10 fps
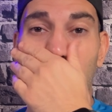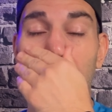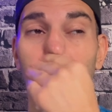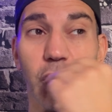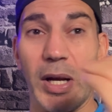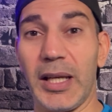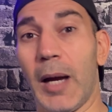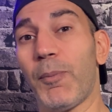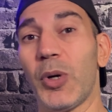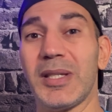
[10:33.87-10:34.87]
He's trending
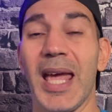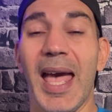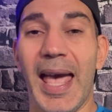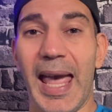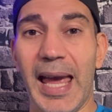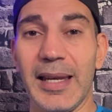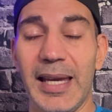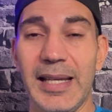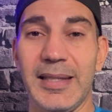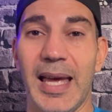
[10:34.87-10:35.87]
upwards, and
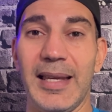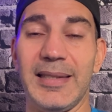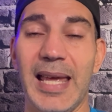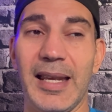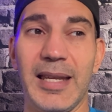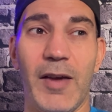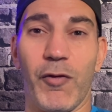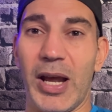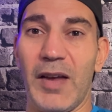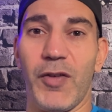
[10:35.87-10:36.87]
ETN is day-to-day
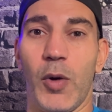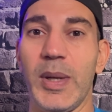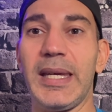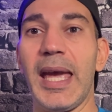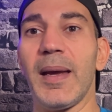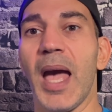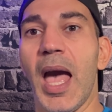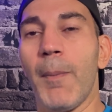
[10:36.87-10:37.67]
for NFL Week 8.